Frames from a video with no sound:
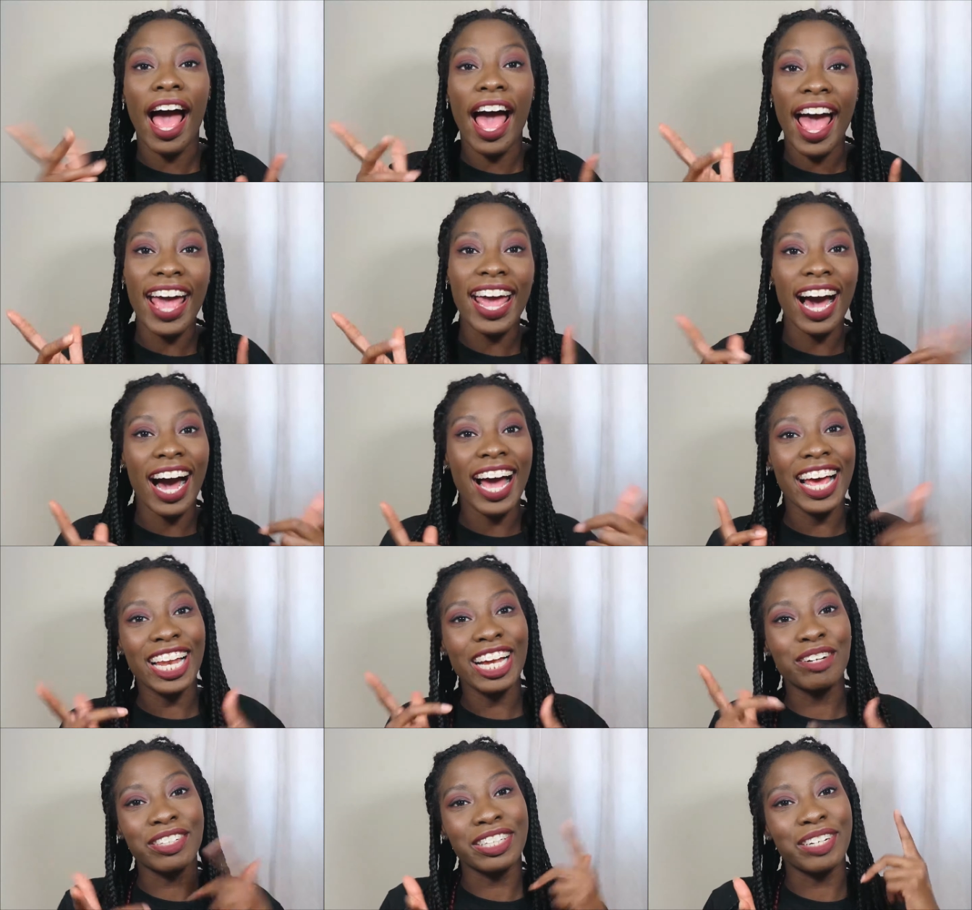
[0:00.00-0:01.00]
hey hi
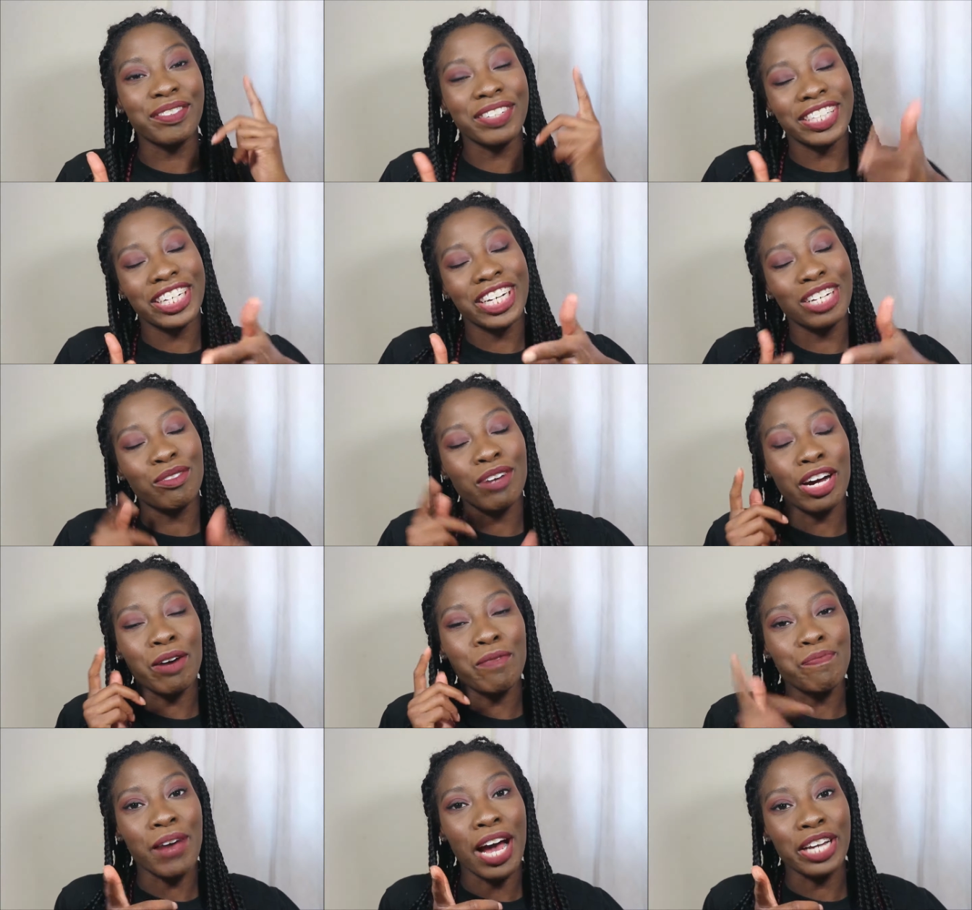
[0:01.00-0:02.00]
hello what's up what's good
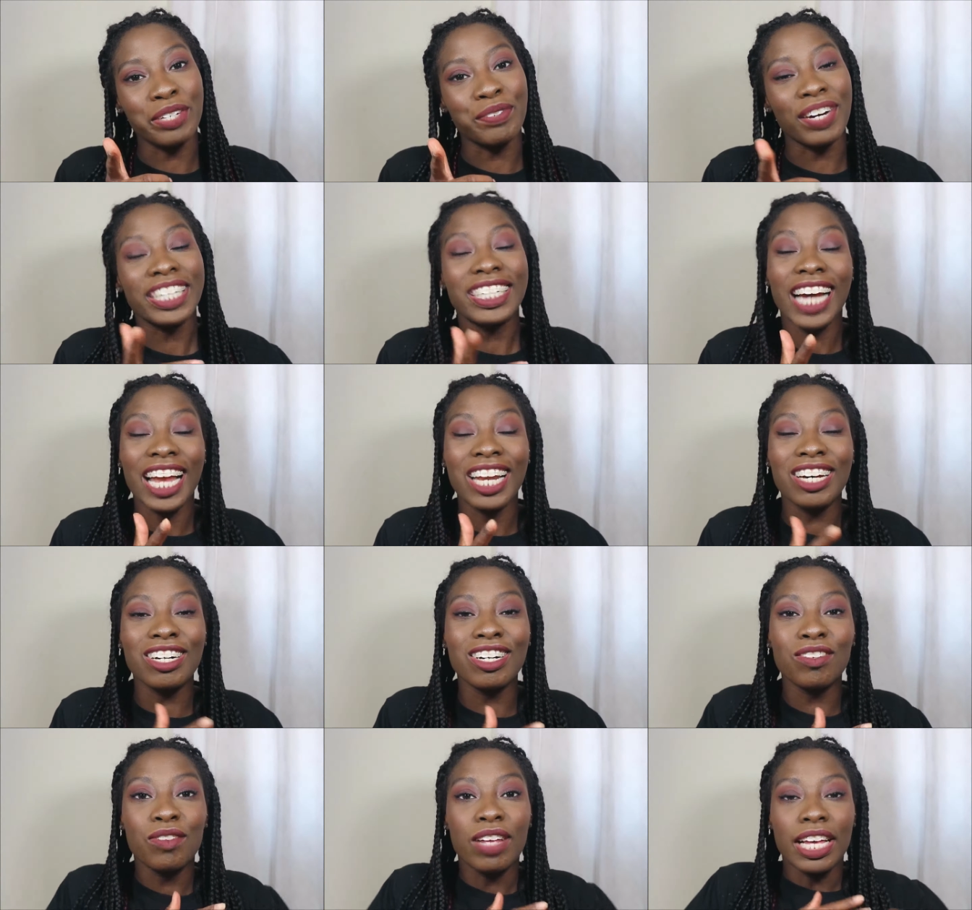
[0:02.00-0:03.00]
welcome back to my
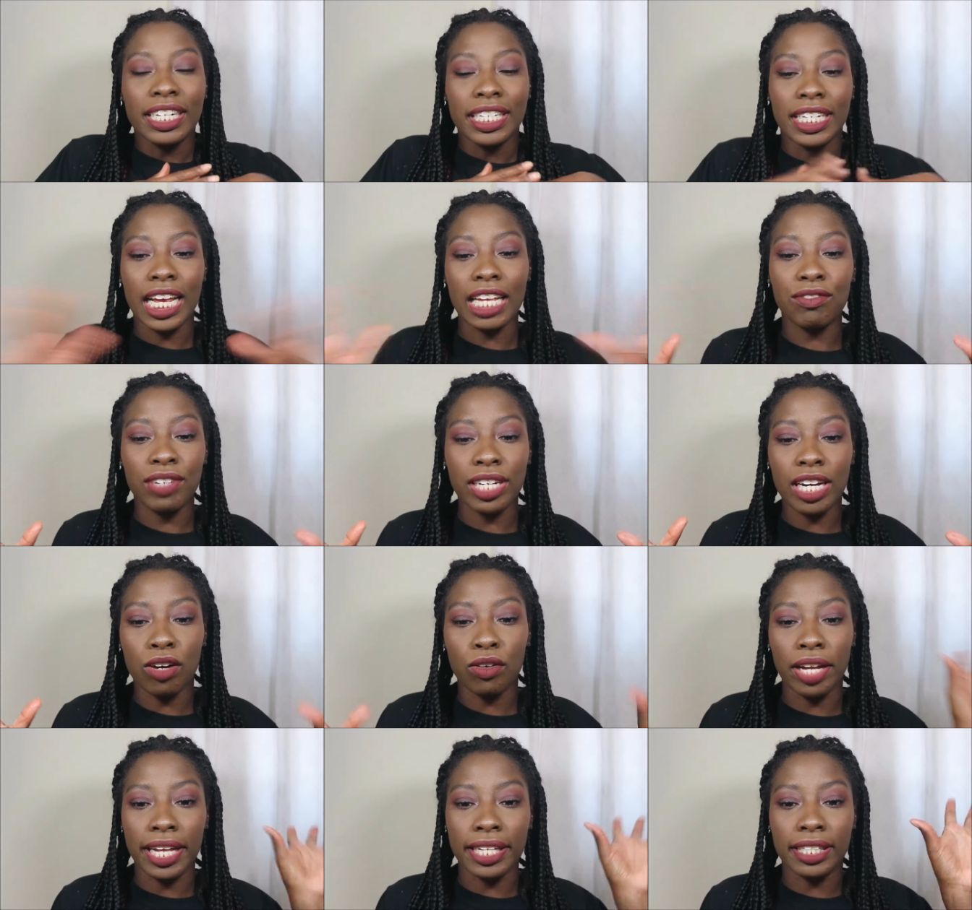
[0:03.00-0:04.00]
channel today's
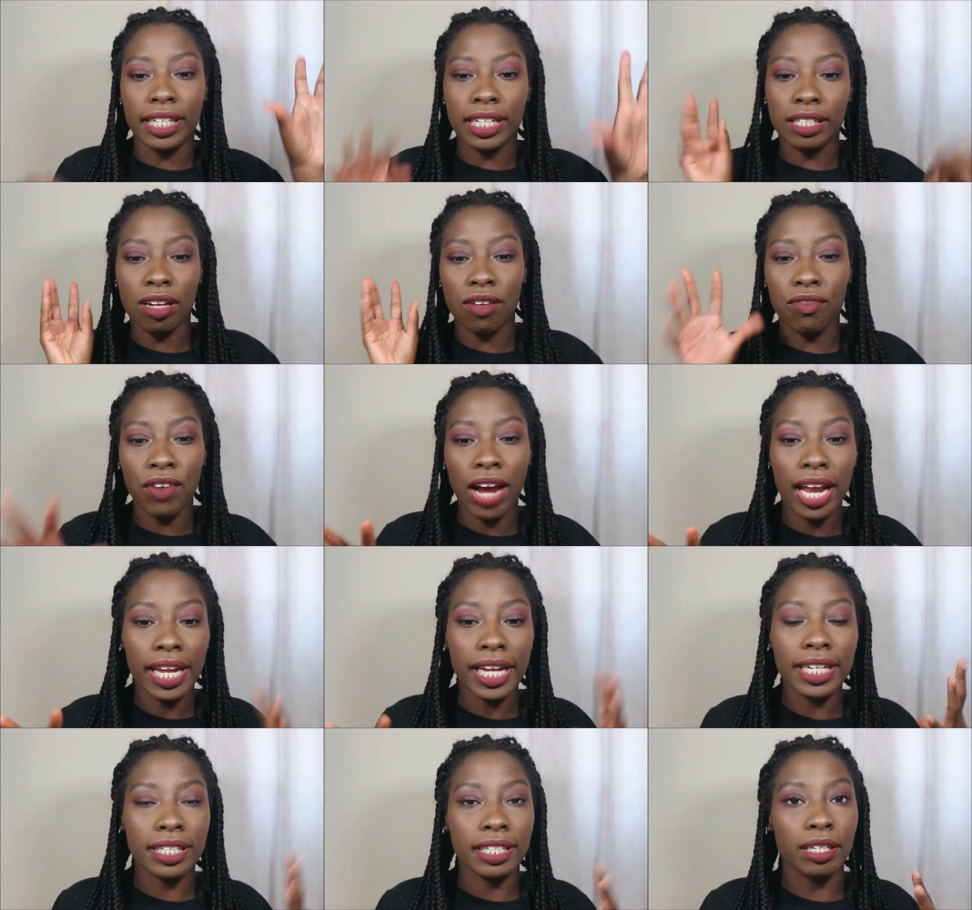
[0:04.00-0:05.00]
video is this
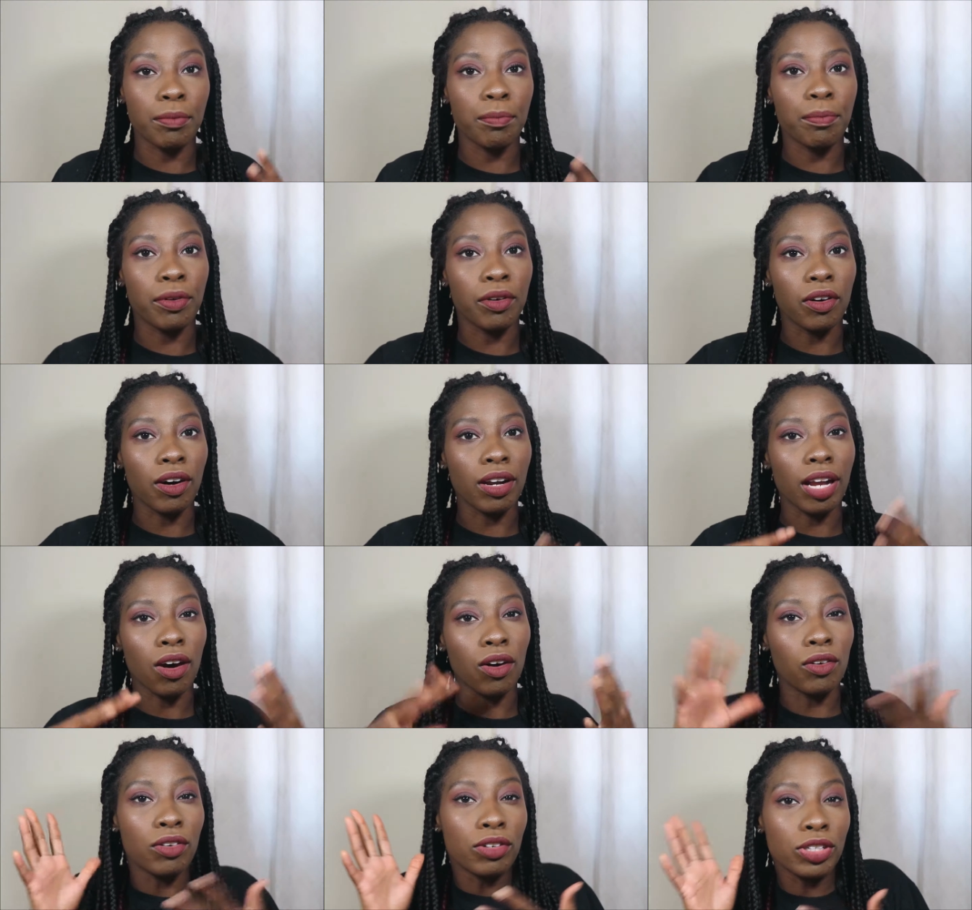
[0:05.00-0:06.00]
fairly
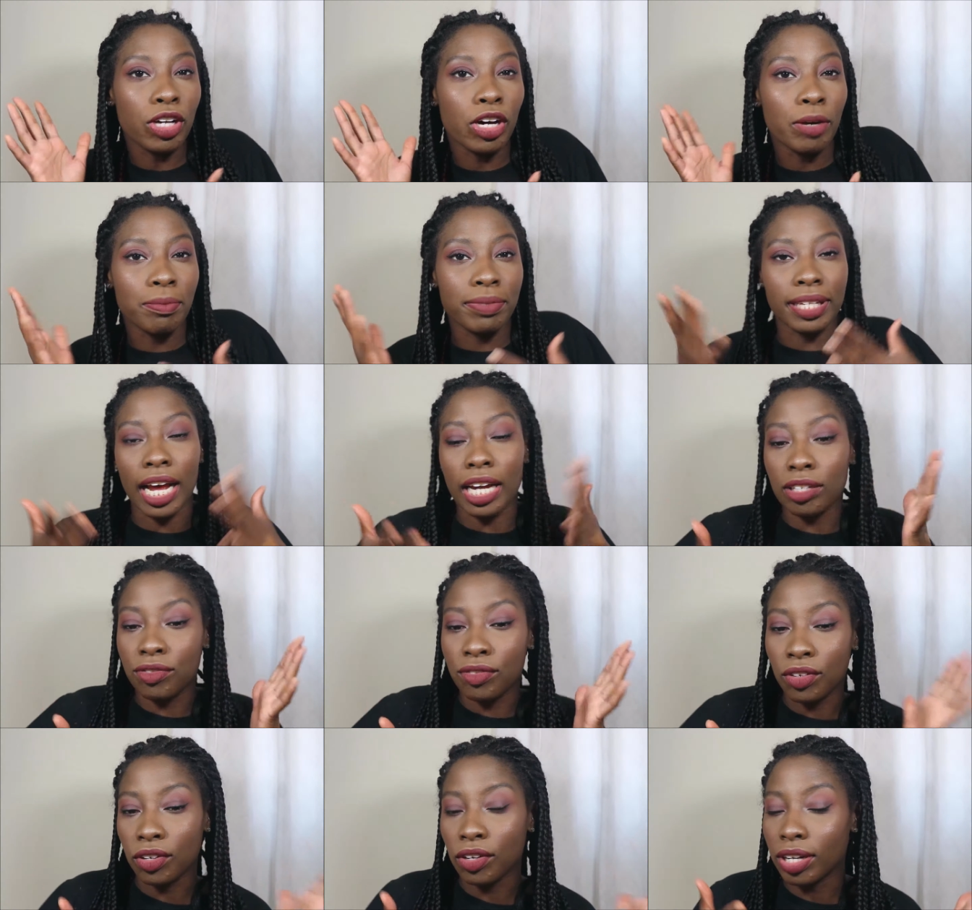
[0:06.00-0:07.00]
simple autumn
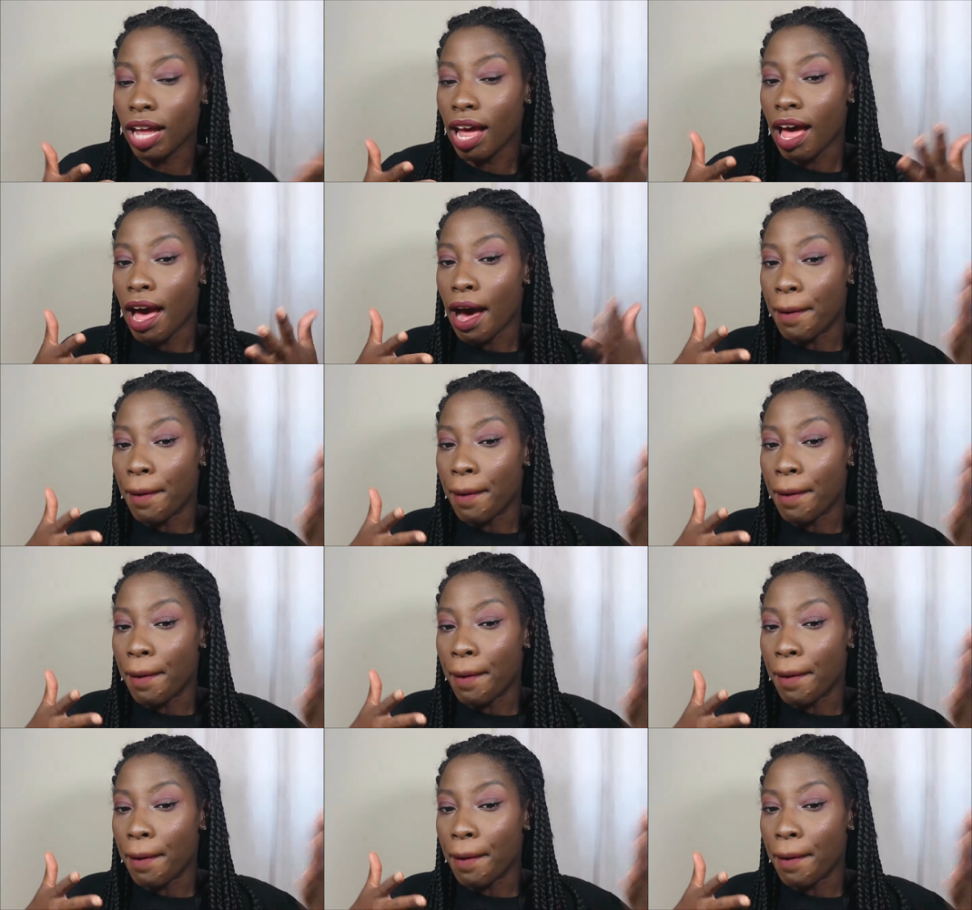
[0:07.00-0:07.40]
slash fall